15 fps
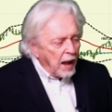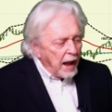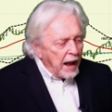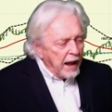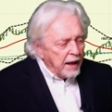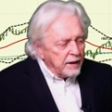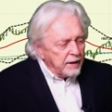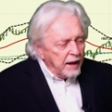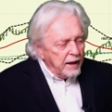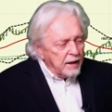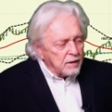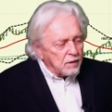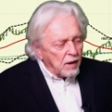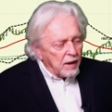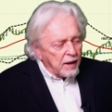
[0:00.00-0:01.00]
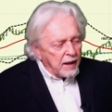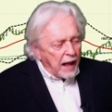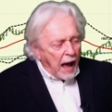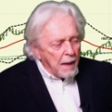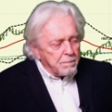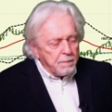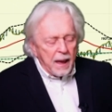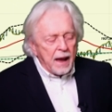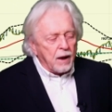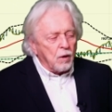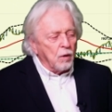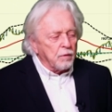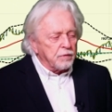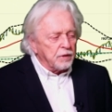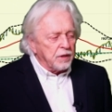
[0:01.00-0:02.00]
And it got back
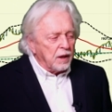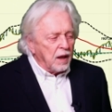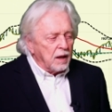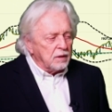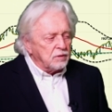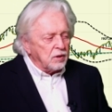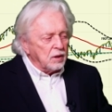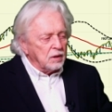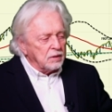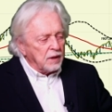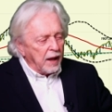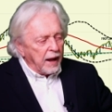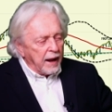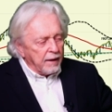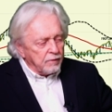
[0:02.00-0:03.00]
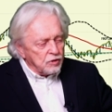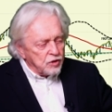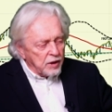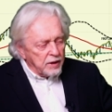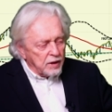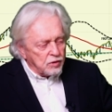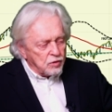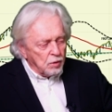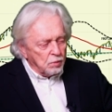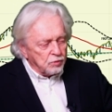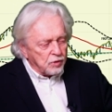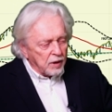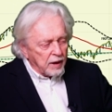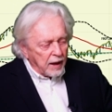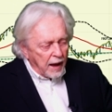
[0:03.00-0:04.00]
over the 18 day average. And it too
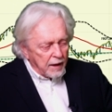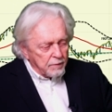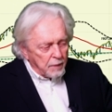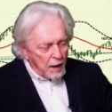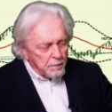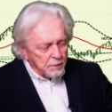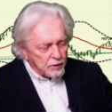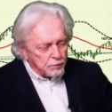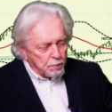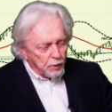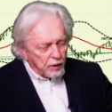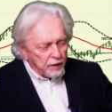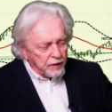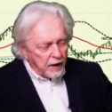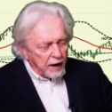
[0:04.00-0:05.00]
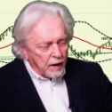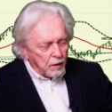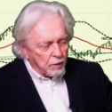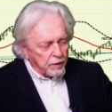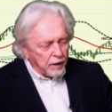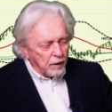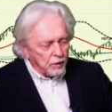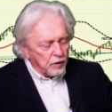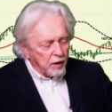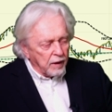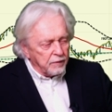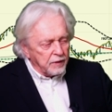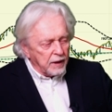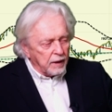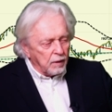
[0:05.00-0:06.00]
is going to, I, miss putting the arrow there. You'll
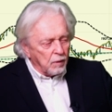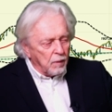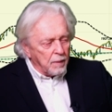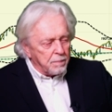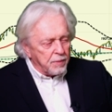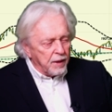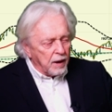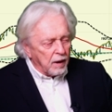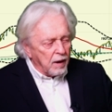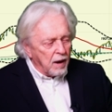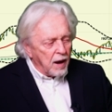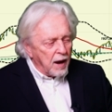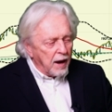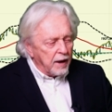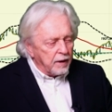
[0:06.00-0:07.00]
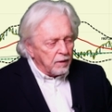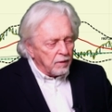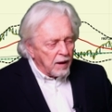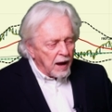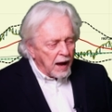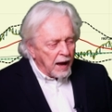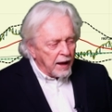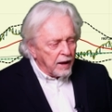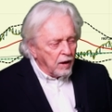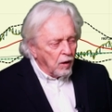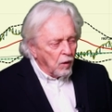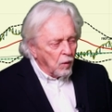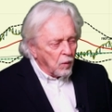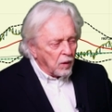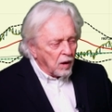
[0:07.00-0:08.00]
have an arrow up there, higher, high,
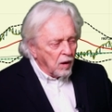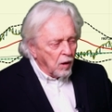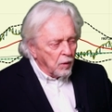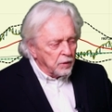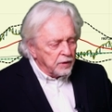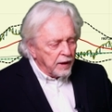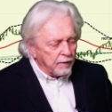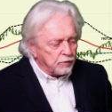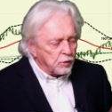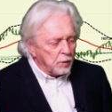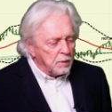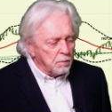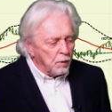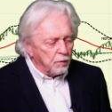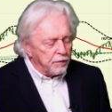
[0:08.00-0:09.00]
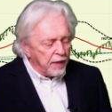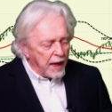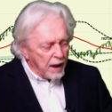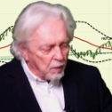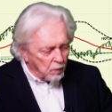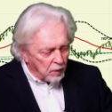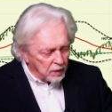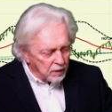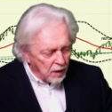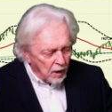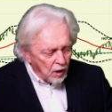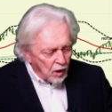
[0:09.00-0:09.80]
lower, low, and you have to remove that one.